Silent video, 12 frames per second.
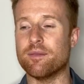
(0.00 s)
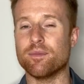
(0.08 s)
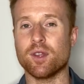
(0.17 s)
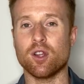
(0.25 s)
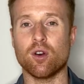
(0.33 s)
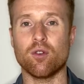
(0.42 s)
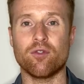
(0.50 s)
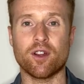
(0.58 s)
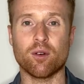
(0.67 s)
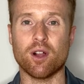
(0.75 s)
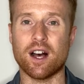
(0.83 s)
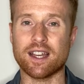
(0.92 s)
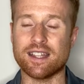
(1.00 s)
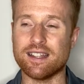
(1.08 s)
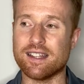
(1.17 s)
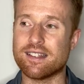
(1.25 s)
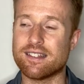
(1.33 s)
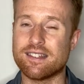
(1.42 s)
you know, Federal Hockey
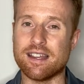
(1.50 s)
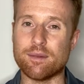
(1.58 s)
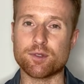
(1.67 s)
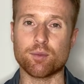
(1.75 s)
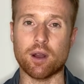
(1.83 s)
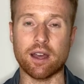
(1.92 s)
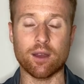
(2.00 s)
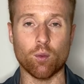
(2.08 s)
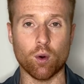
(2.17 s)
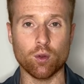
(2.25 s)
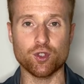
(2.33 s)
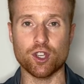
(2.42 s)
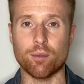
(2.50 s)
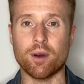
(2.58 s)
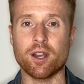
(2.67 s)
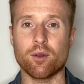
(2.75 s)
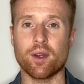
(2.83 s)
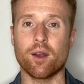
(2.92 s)
League teams probably won't jump
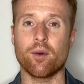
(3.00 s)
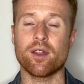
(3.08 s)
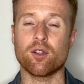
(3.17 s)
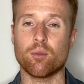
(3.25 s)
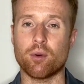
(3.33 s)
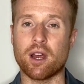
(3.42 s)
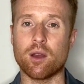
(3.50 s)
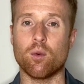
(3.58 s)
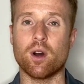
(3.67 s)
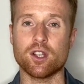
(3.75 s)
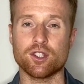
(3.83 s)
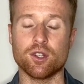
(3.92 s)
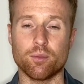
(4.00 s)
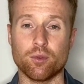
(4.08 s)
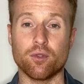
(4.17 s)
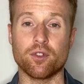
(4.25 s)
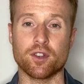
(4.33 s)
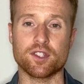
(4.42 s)
on you right away. They'll probably want you to
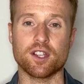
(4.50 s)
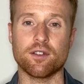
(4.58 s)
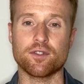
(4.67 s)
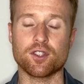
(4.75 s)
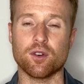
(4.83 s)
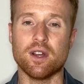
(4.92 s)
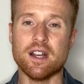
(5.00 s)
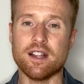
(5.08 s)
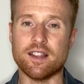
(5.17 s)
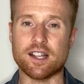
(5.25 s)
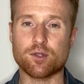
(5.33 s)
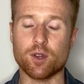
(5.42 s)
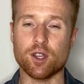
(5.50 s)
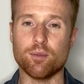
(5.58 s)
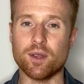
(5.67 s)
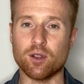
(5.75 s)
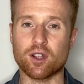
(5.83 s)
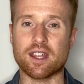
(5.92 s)
prove yourself. So that's what you'd
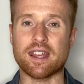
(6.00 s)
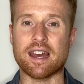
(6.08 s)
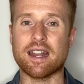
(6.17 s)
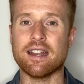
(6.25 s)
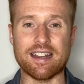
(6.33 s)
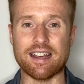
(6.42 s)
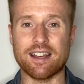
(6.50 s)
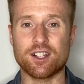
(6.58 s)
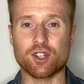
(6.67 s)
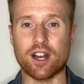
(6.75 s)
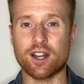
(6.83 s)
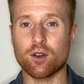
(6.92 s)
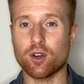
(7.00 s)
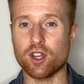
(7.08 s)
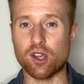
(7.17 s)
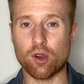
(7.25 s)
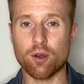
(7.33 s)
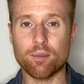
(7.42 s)
be looking at. Trying to go to
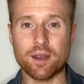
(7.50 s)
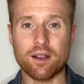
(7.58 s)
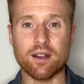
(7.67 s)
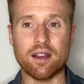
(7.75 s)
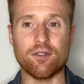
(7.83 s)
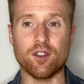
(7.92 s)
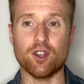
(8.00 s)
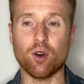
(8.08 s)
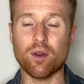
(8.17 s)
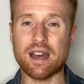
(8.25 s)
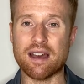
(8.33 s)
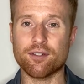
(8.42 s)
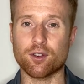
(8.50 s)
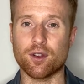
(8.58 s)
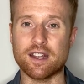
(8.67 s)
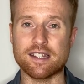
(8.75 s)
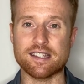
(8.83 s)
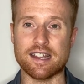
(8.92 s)
Europe here, if you don't have
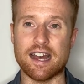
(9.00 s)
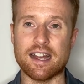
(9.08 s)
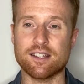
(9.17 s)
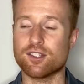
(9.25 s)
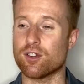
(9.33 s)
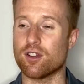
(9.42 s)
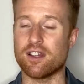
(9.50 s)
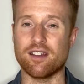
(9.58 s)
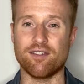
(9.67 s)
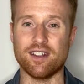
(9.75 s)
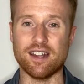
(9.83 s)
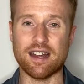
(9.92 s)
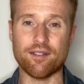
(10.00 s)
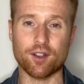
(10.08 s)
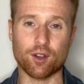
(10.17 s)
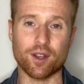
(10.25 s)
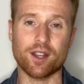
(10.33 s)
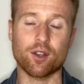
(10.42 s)
great stats or if you didn't have a
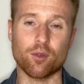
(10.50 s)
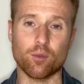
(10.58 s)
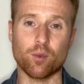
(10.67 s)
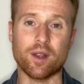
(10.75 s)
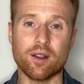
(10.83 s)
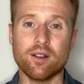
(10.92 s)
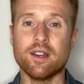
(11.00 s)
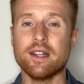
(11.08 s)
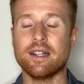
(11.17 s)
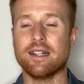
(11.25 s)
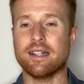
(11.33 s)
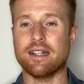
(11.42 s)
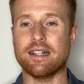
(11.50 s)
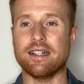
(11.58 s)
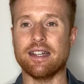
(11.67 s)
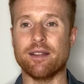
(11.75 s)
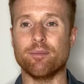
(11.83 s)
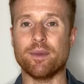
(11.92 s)
great career,
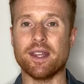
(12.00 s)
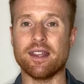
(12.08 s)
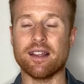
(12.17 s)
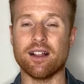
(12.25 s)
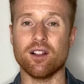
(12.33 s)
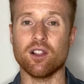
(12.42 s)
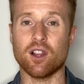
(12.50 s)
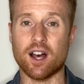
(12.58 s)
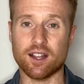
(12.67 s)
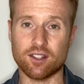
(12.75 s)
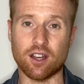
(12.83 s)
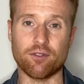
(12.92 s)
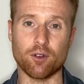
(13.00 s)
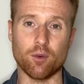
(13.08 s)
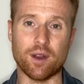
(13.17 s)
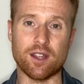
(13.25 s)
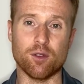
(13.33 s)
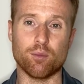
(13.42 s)
it'd be a lot tougher,
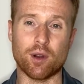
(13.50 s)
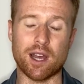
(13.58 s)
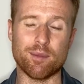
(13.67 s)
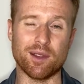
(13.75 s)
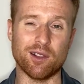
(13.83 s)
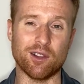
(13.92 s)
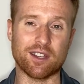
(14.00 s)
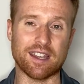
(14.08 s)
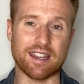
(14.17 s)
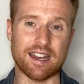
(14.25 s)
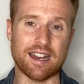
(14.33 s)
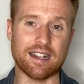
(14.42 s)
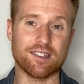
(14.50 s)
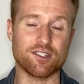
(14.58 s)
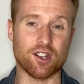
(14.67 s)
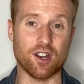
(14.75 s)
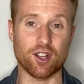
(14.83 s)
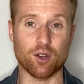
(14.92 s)
right? You'd probably be looking at
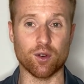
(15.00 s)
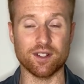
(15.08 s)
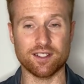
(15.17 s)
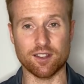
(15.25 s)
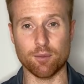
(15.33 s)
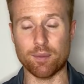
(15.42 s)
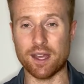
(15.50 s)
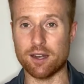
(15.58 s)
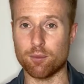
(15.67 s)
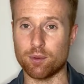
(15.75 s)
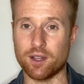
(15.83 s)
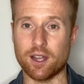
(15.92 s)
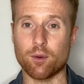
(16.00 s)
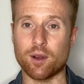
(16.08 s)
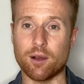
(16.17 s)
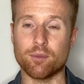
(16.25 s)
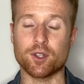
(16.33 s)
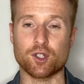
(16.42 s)
starting to go into the pay-to-play
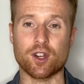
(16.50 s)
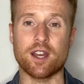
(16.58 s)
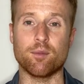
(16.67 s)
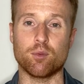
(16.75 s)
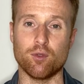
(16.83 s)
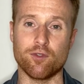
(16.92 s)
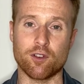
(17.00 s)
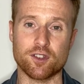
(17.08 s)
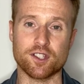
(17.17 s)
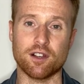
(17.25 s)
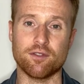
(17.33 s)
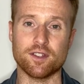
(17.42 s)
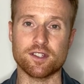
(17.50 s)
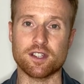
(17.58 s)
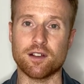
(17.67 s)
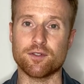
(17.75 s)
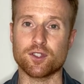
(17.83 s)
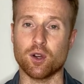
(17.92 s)
realm to try and prove yourself and
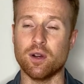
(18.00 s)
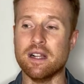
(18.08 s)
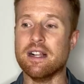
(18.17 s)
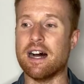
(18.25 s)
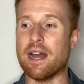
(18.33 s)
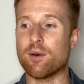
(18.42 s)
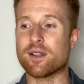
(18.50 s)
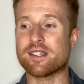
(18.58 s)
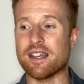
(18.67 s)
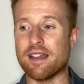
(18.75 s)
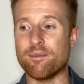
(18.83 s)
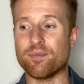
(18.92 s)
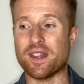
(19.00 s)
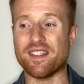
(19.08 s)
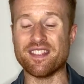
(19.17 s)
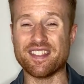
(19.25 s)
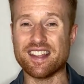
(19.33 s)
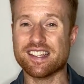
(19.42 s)
stuff. So I would say
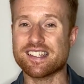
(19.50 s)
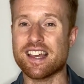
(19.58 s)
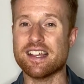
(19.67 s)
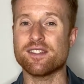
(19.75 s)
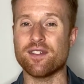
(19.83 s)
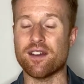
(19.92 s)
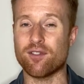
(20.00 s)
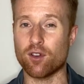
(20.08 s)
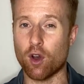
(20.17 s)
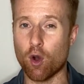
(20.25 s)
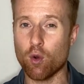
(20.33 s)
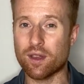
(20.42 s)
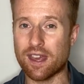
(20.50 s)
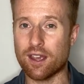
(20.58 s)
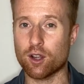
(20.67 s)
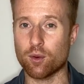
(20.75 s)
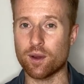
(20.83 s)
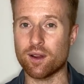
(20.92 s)
in this case, if you have an okay
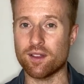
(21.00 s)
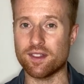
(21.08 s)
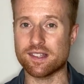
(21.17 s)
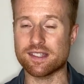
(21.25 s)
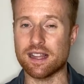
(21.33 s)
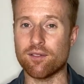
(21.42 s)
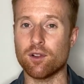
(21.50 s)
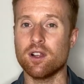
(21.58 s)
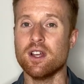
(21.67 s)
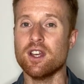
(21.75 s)
career at this level,